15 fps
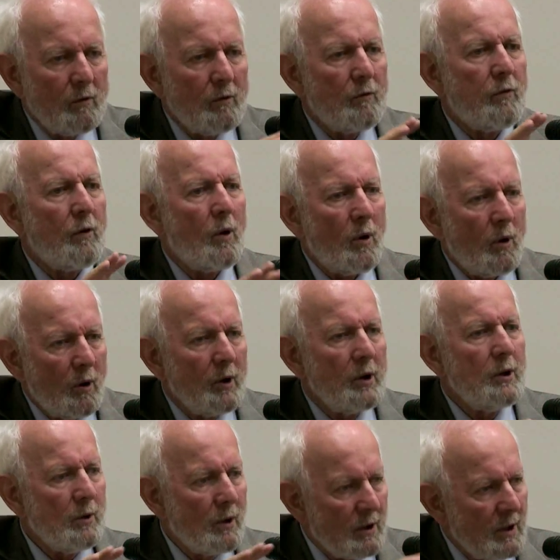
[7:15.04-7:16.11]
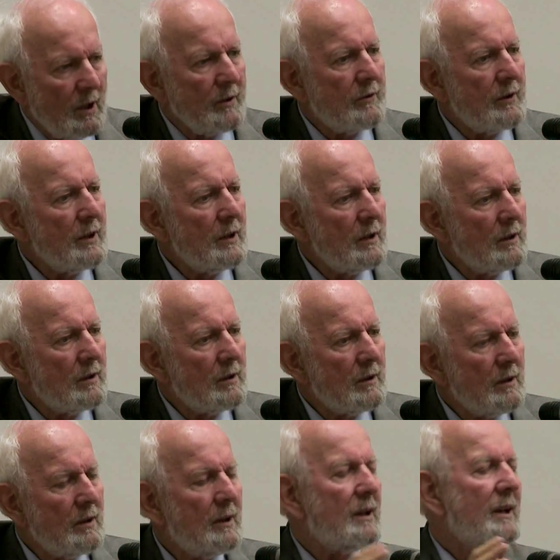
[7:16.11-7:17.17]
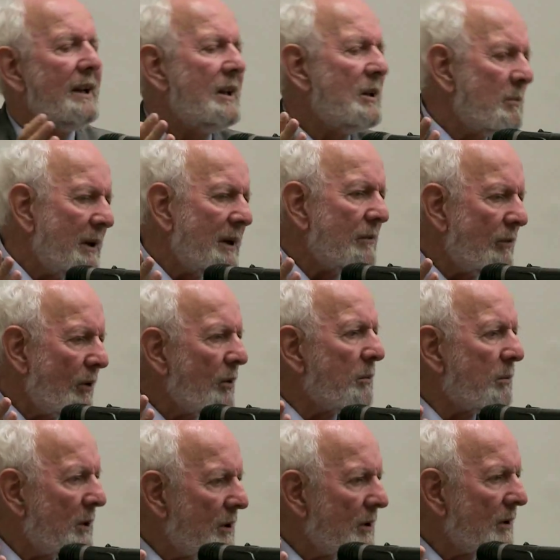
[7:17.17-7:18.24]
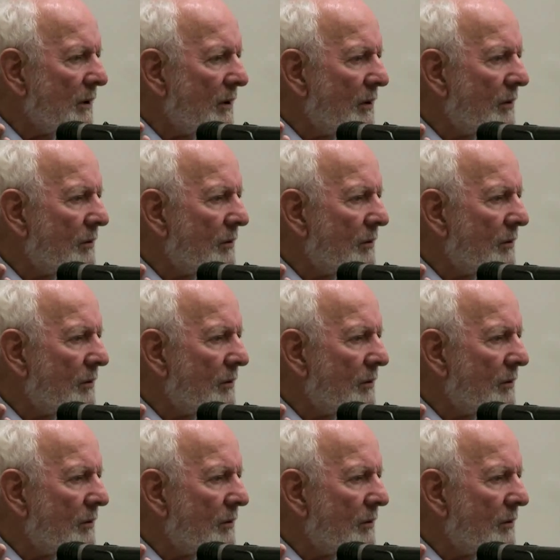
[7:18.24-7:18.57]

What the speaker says: for your country, in a way for the world.